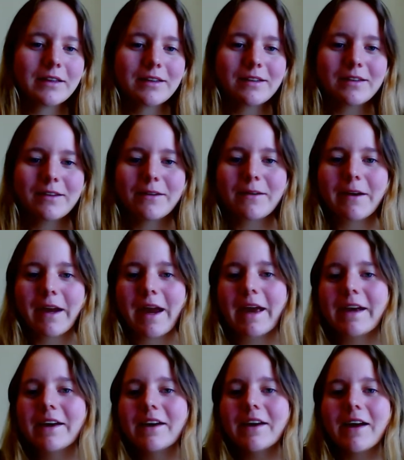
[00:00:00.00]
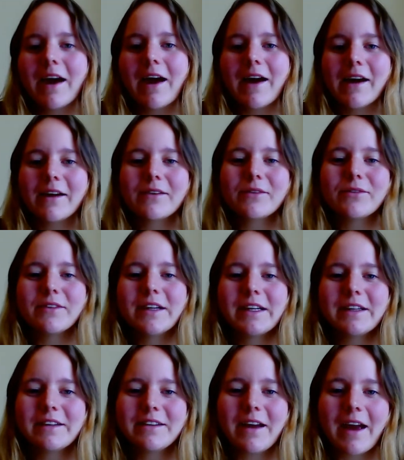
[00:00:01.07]
Sorry, I can't
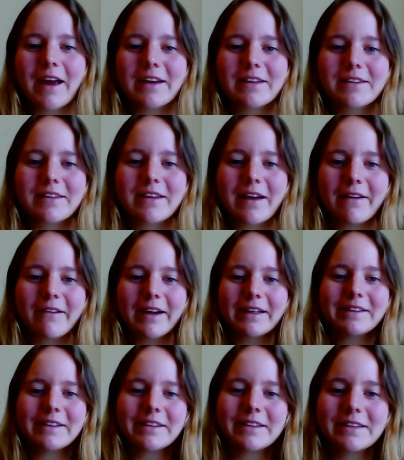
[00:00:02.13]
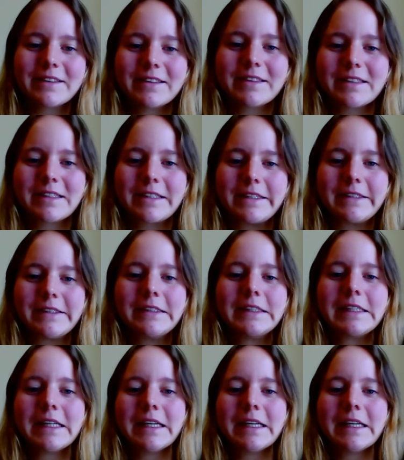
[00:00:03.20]
read Chinese characters, so